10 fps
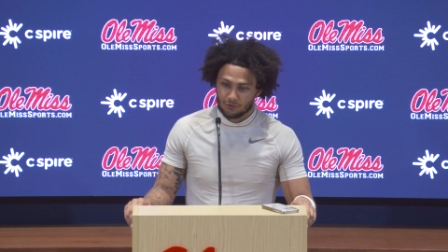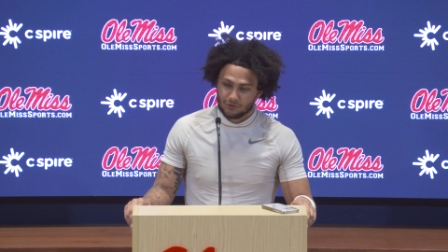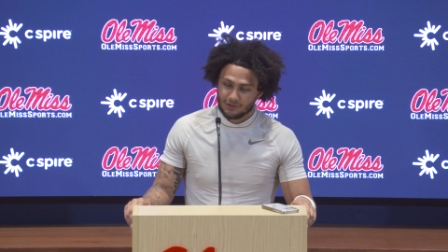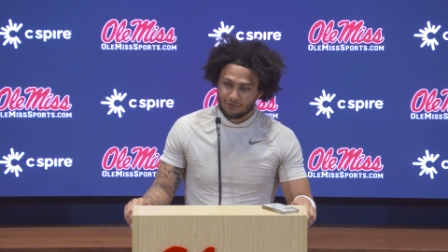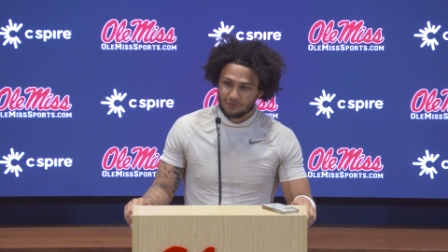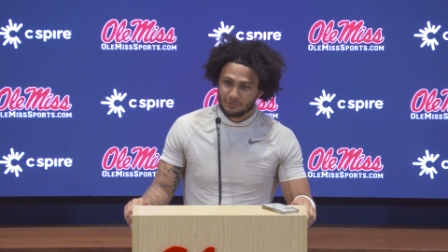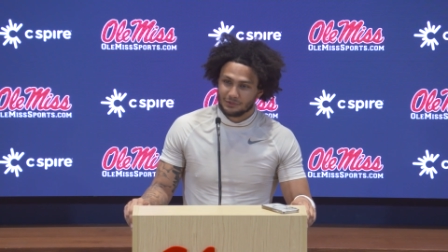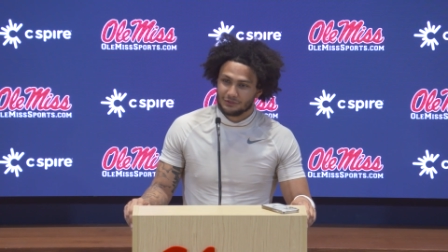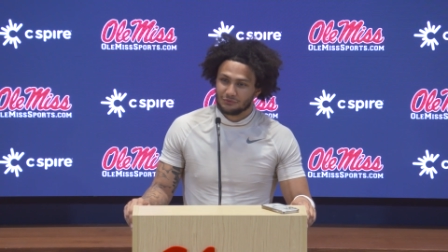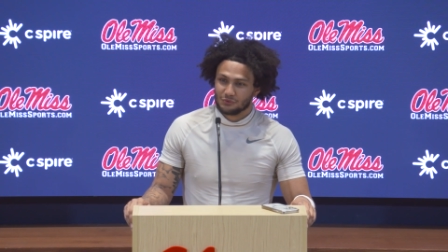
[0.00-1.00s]
I don't think I've ever
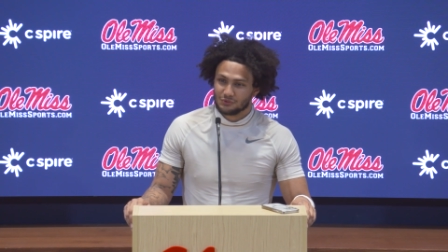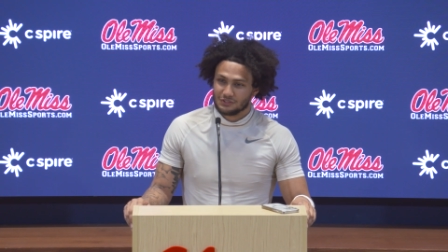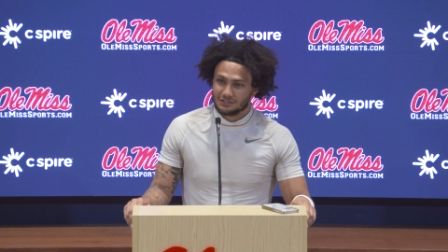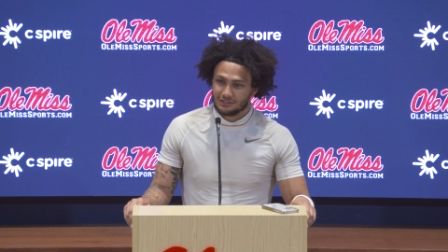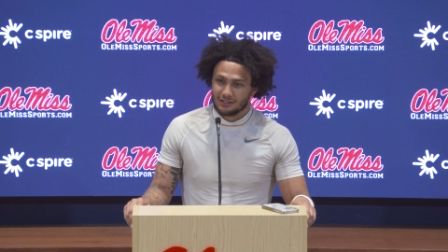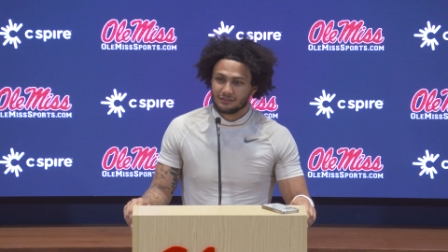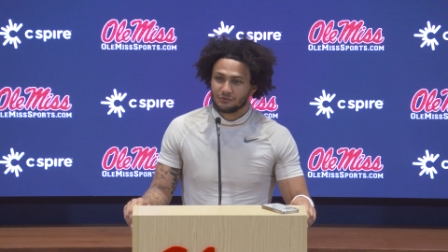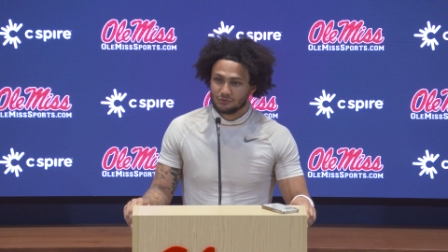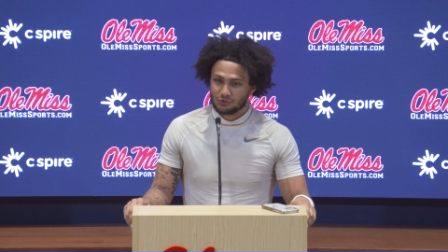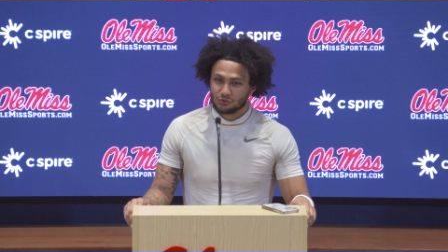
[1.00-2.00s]
played a full season like
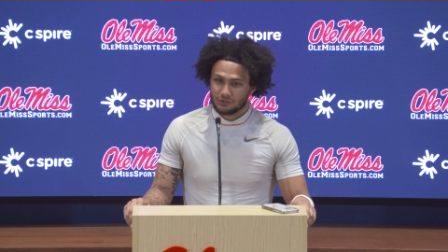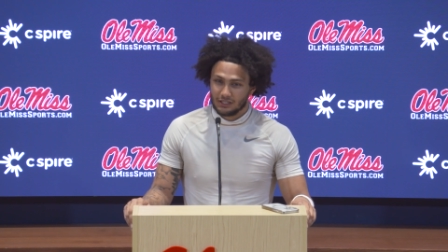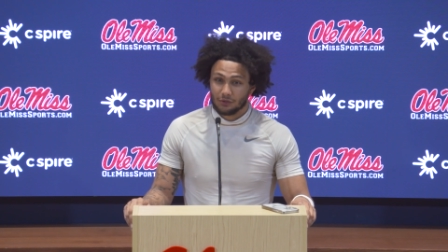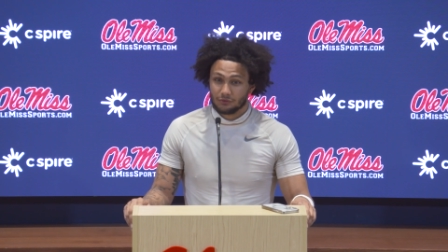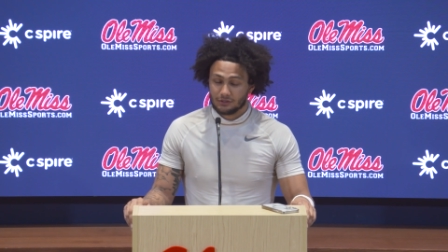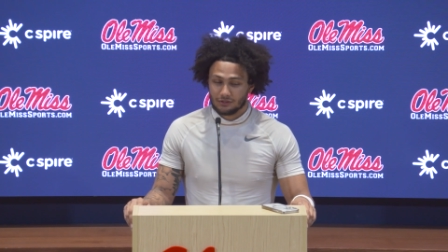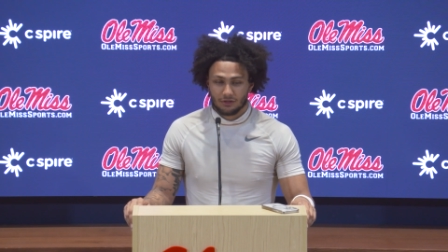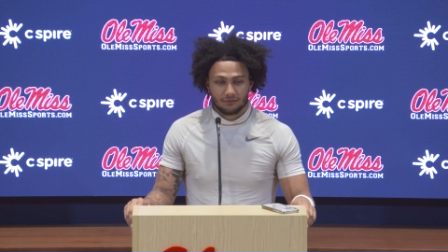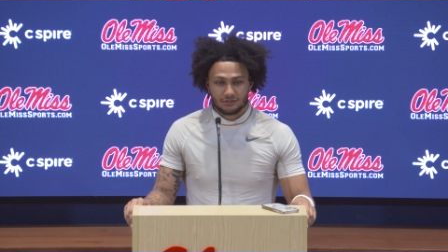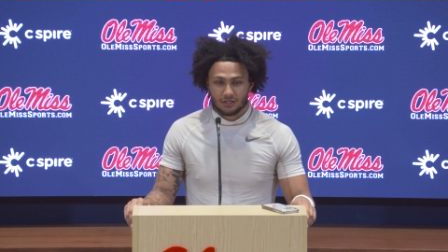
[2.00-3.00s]
truly healthy. You know,
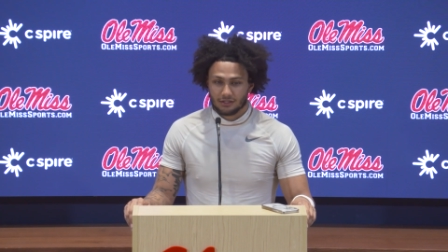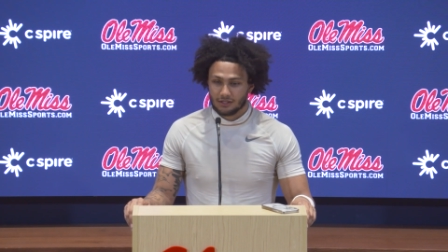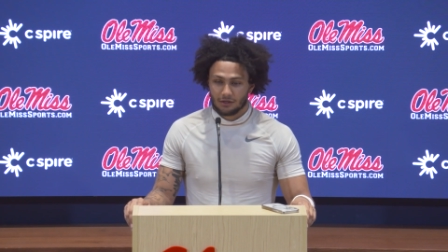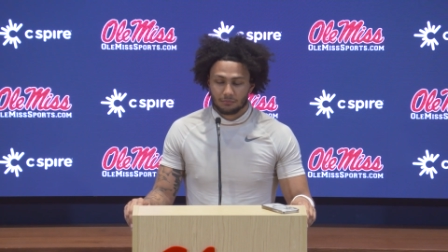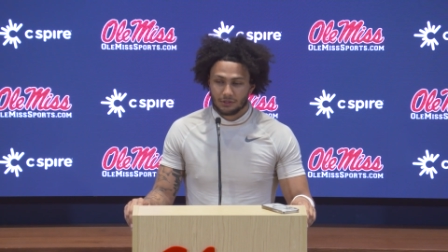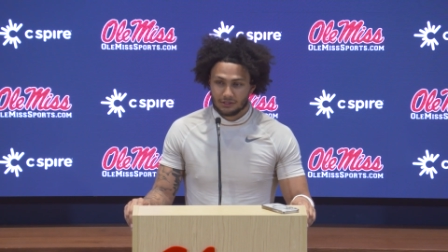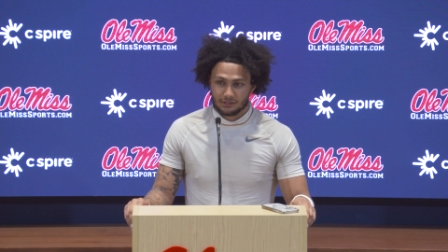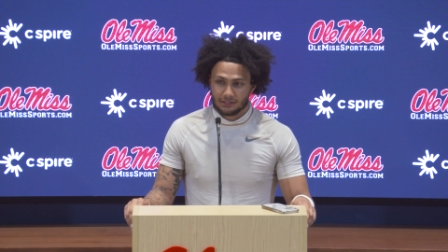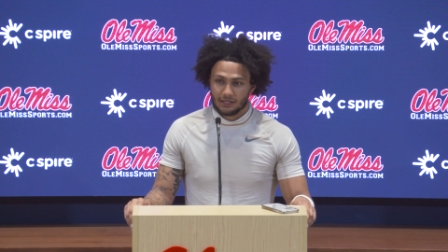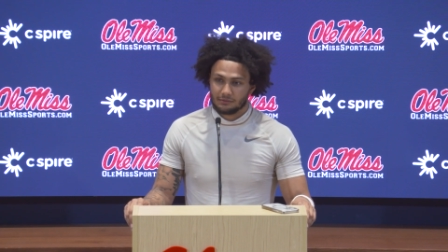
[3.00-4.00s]
I've stuck it out and played in
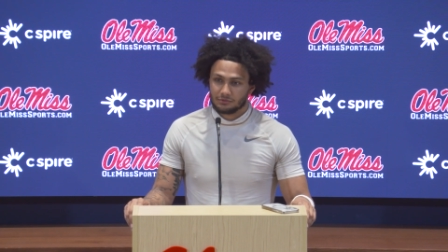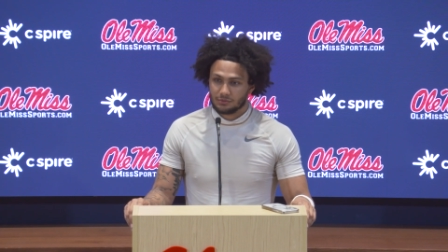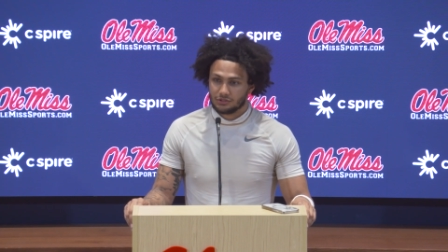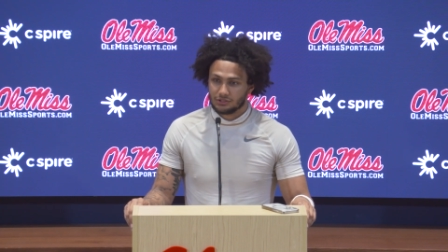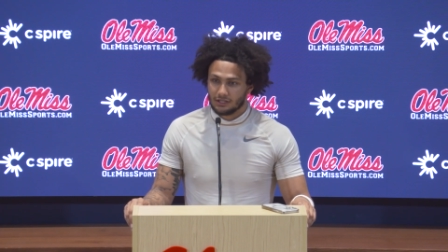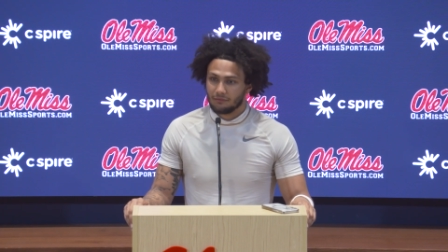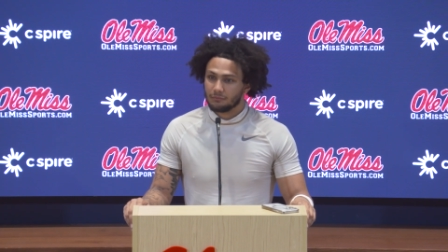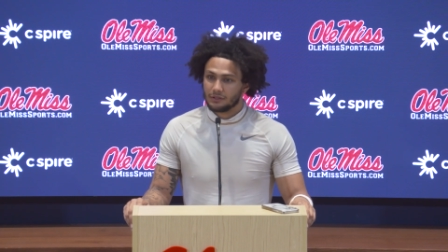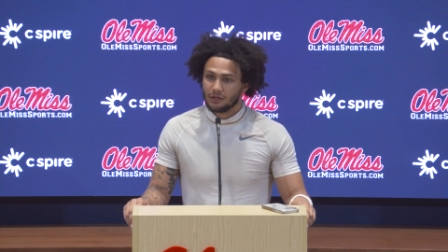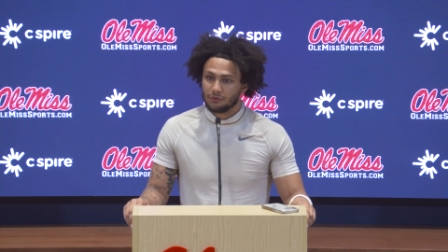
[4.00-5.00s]
the games, but just haven't
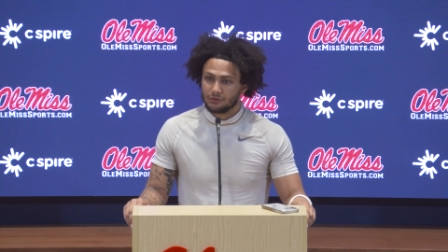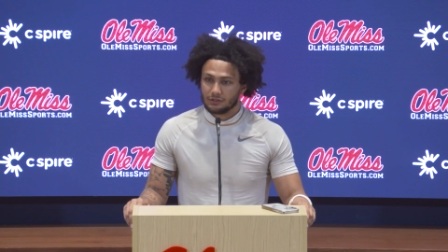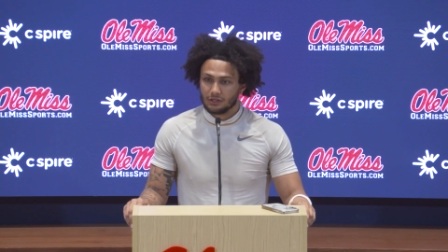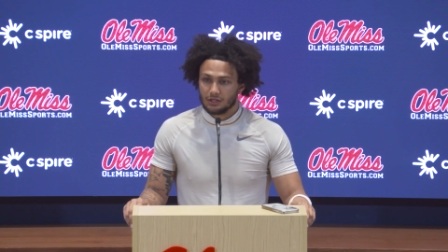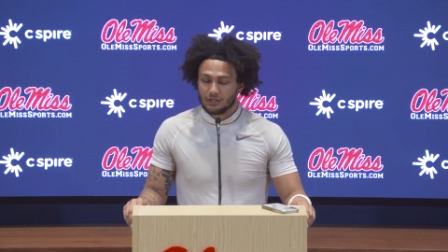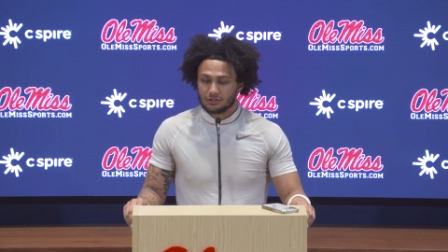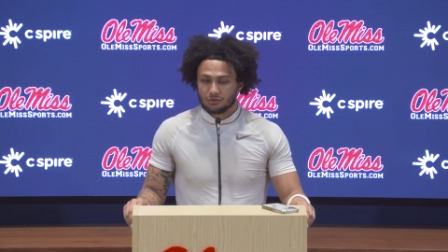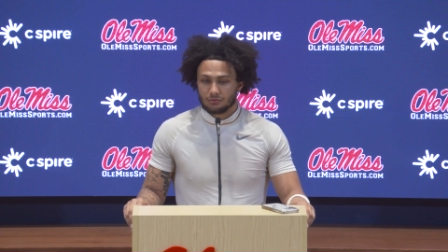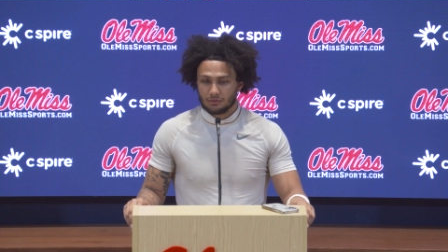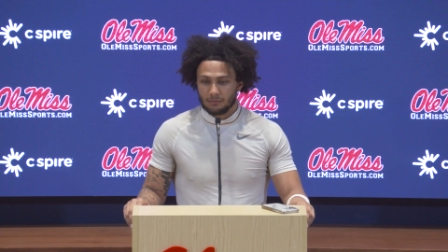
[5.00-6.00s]
been healthy.
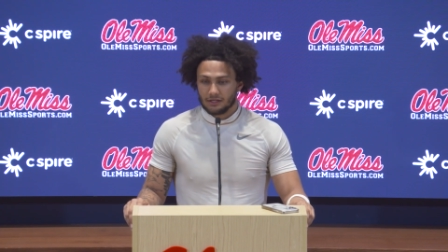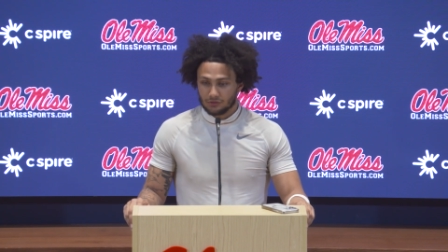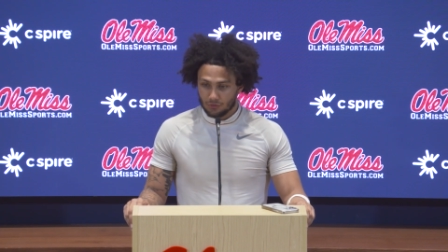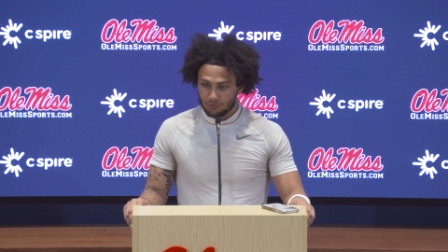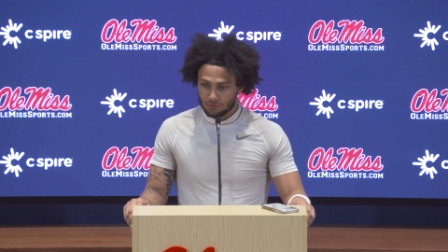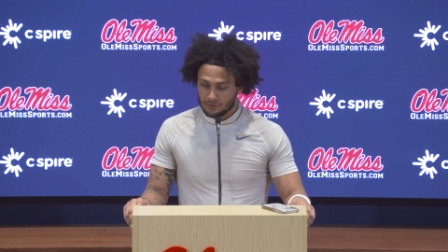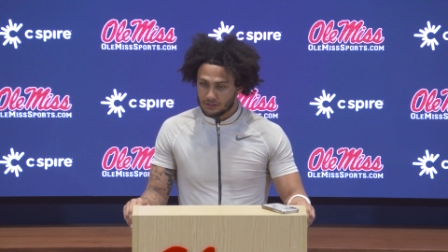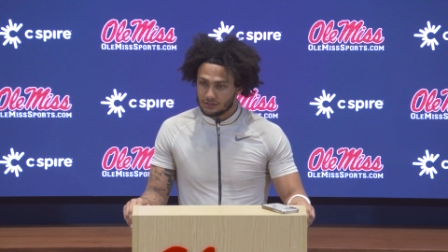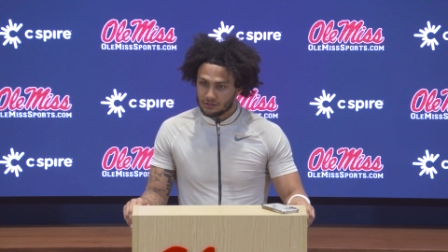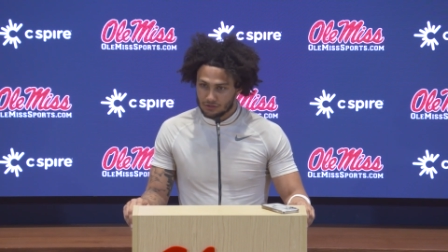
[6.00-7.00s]
So the main goal for me
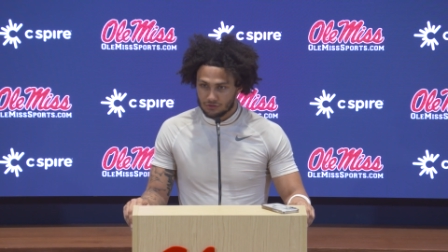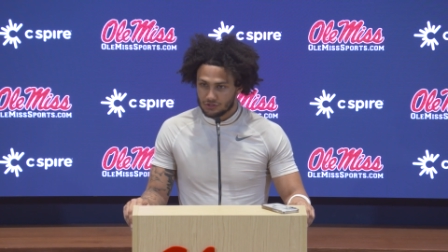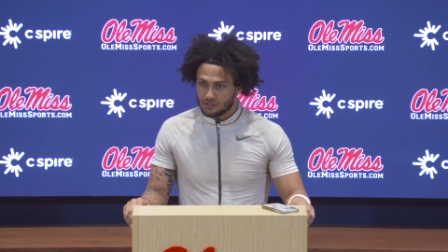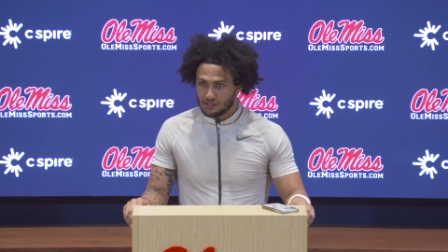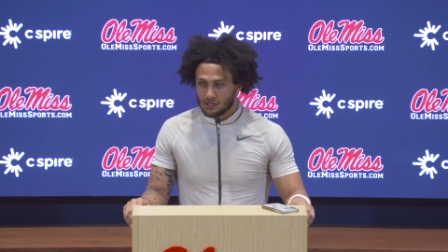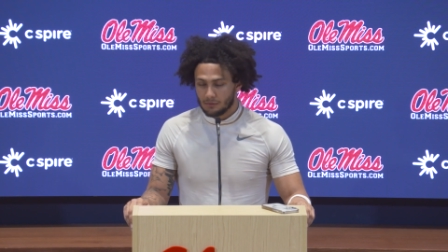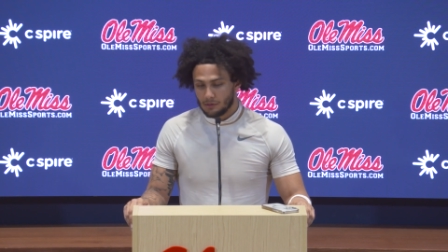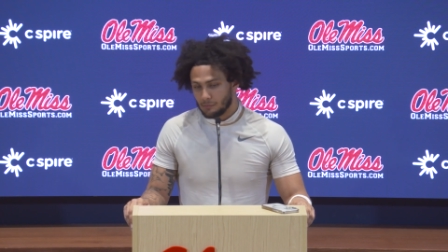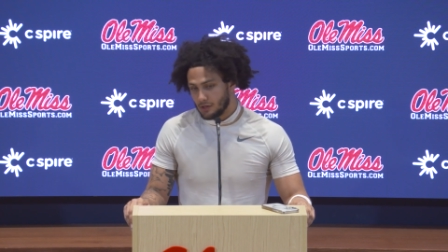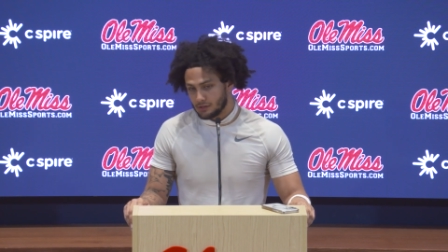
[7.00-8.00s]
is to, you know just take care of
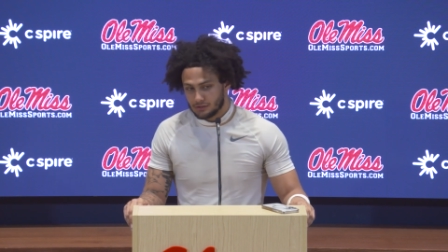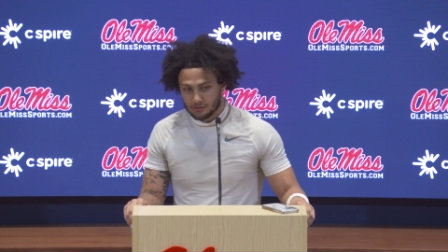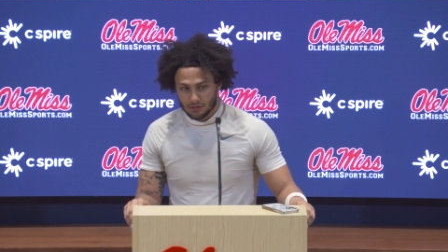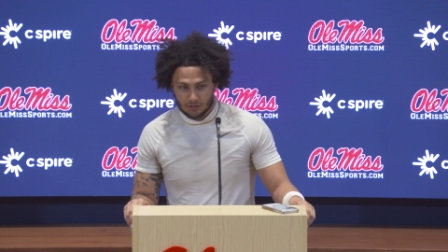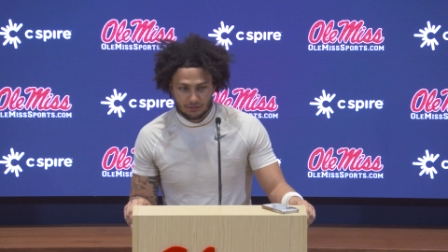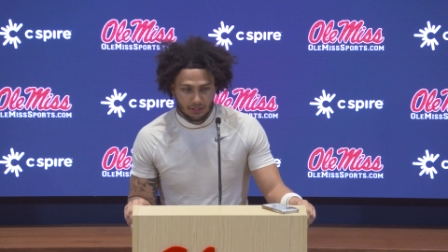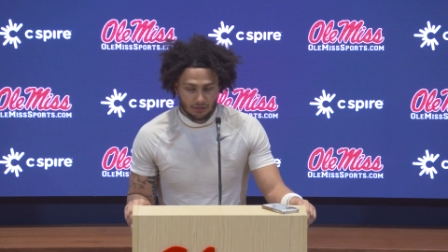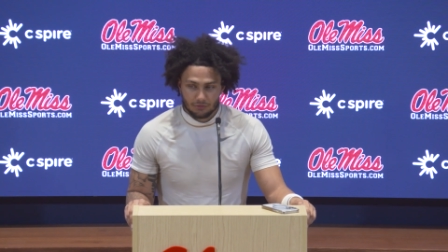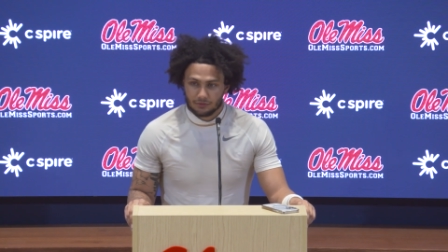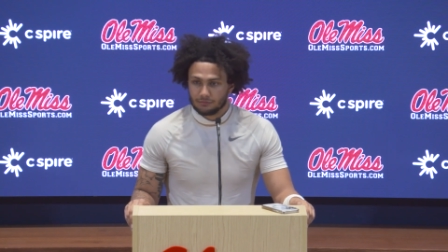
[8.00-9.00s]
my body and uh, stay
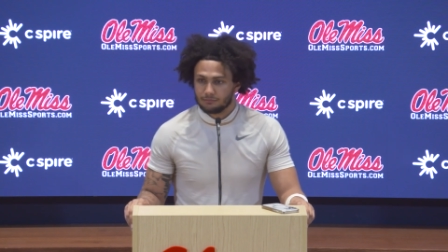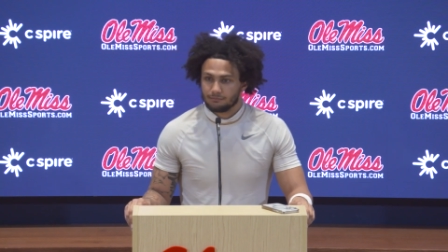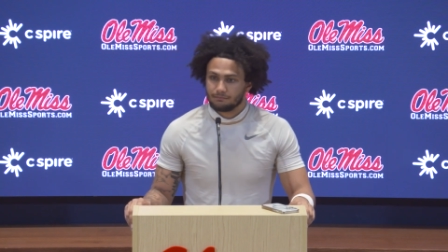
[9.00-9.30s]
healthy.